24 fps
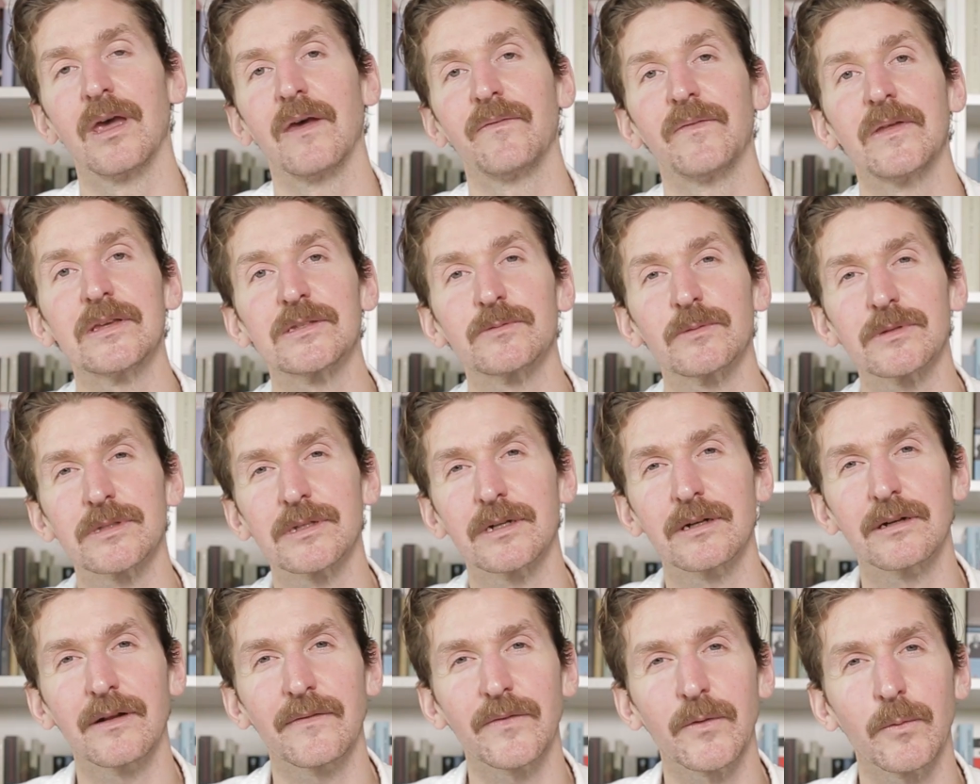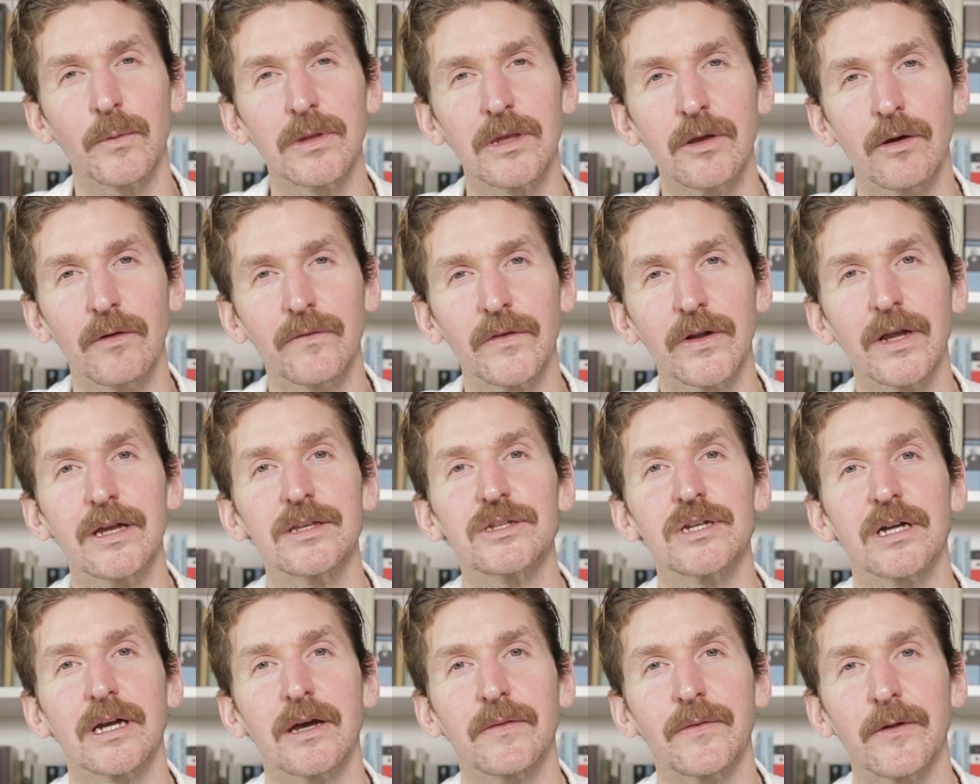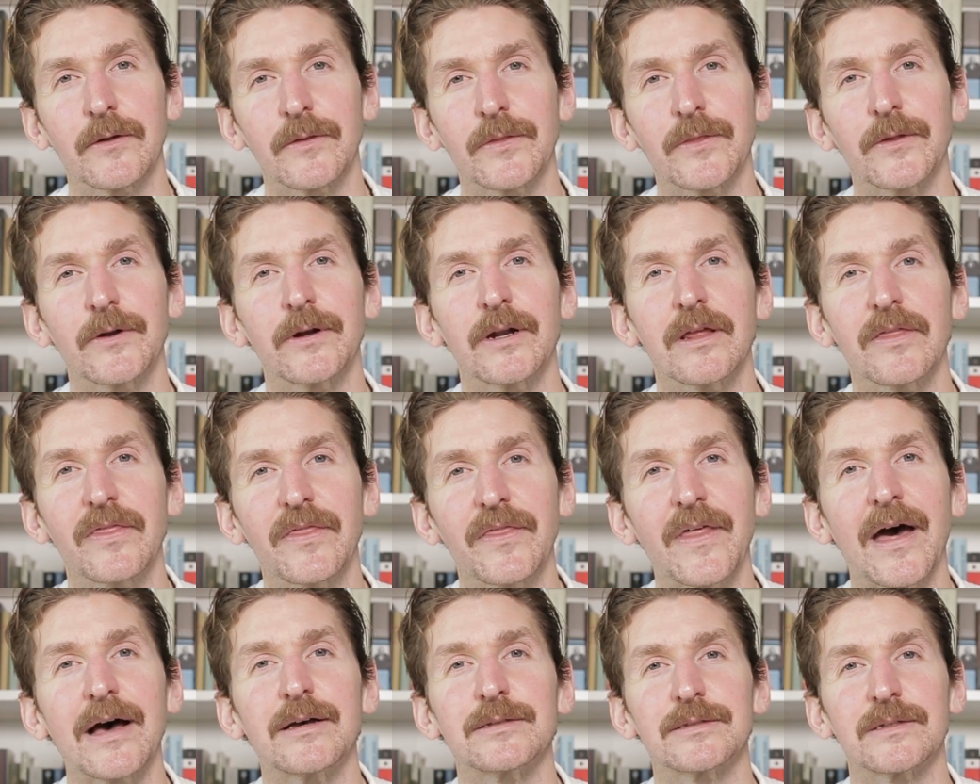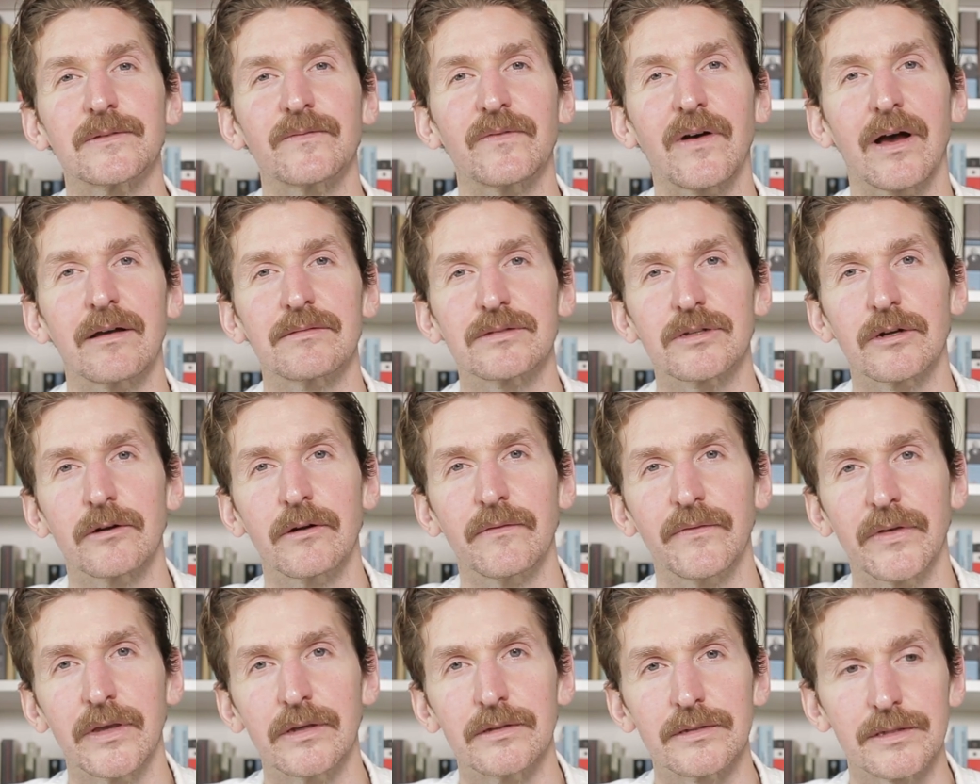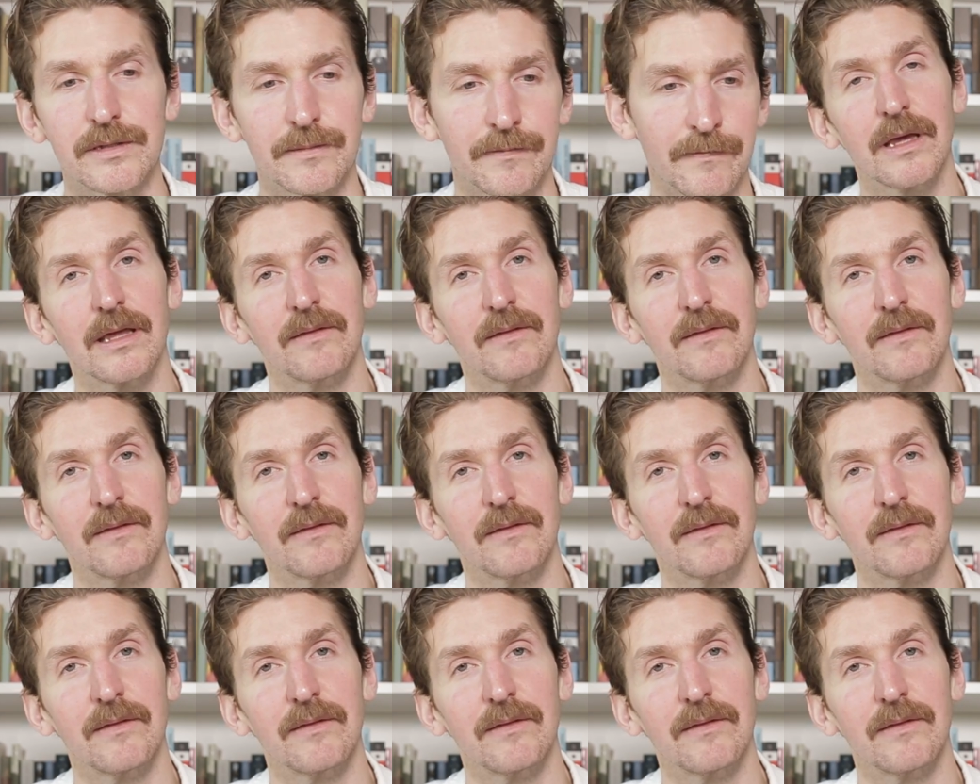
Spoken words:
If this wasn't enough to win you over yet, check out their 30,000 five-star reviews.